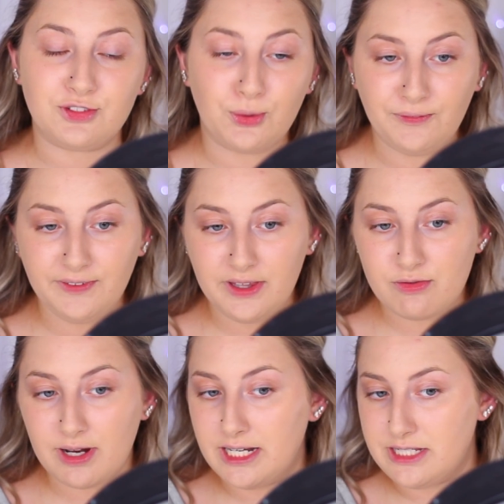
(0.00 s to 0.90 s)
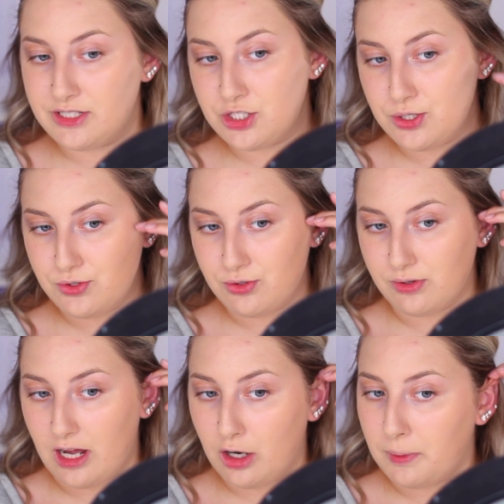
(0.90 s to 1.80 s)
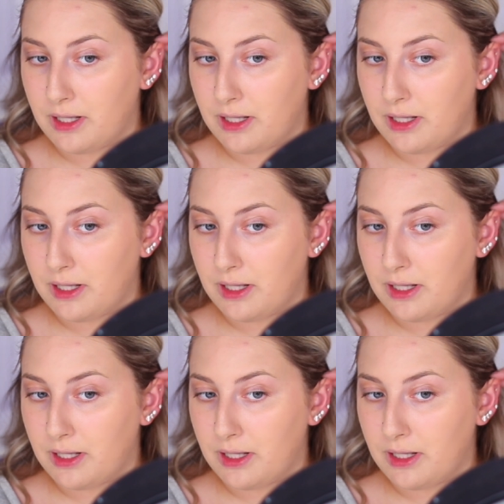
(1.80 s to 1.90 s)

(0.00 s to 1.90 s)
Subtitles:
so hopefully the rain isn't too loud,